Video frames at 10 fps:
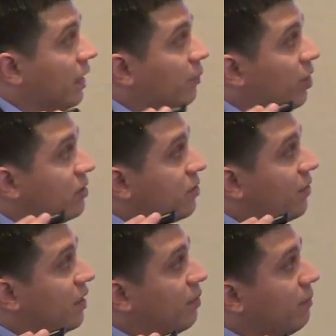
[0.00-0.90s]
And we also
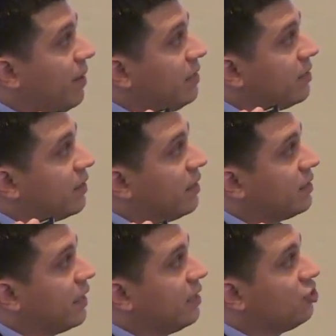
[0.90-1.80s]
think about basic
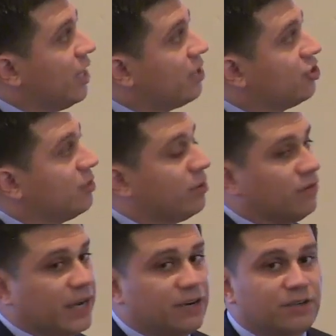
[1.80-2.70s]
things like education to
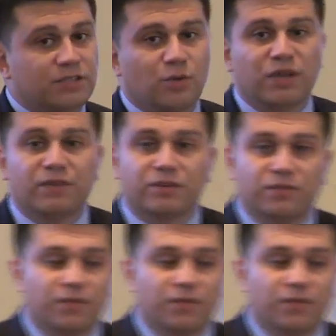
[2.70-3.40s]
providers, so even